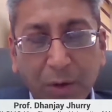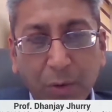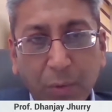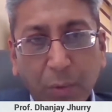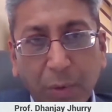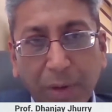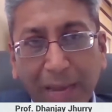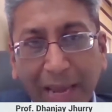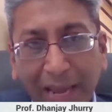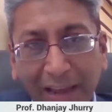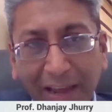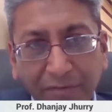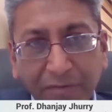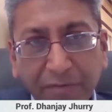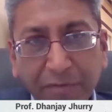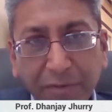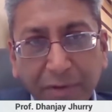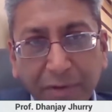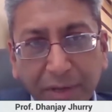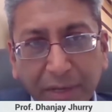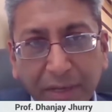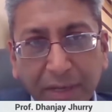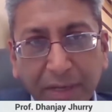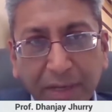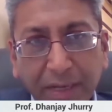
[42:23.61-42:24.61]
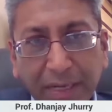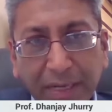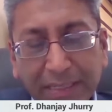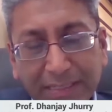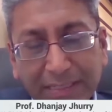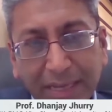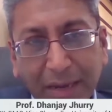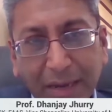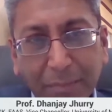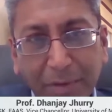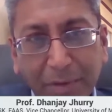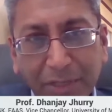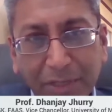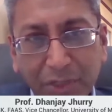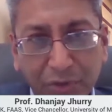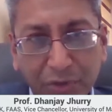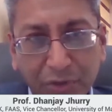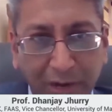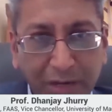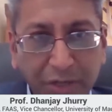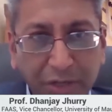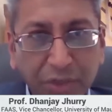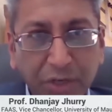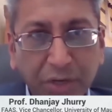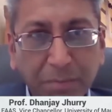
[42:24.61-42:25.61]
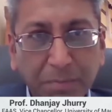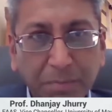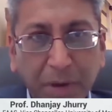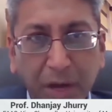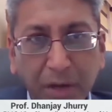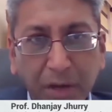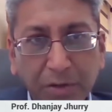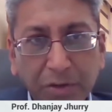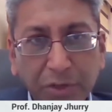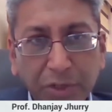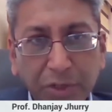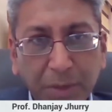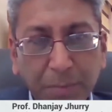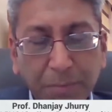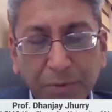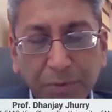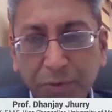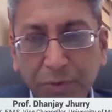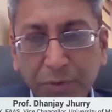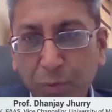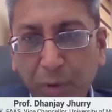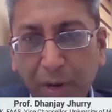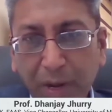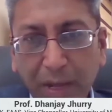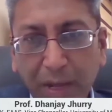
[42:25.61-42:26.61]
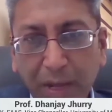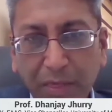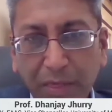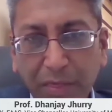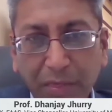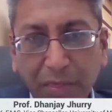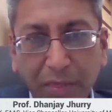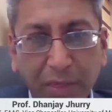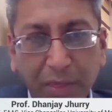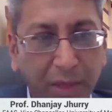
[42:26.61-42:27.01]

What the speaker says: We have established strategic partnerships with